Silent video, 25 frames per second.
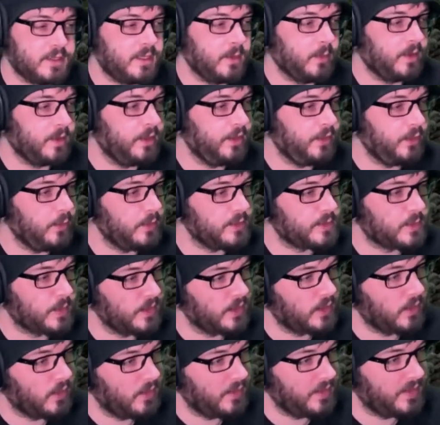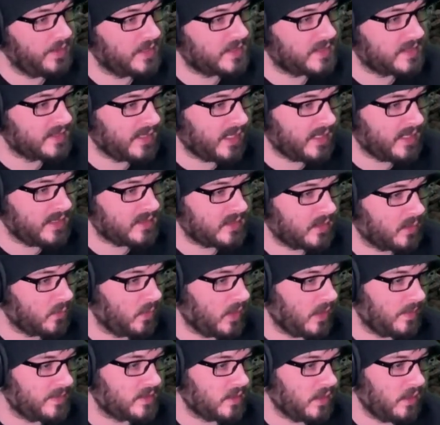thing we're going to do is we're going to go to this nice little
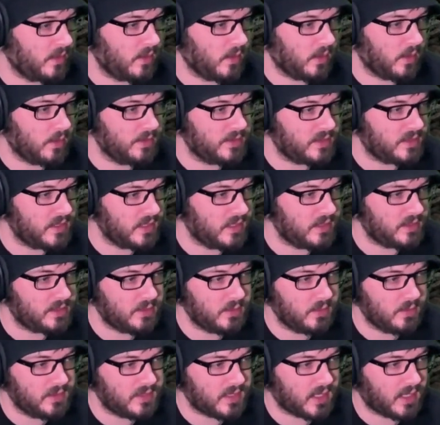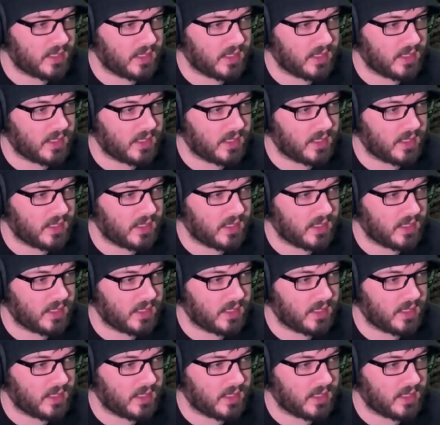website called d2.lc/IAS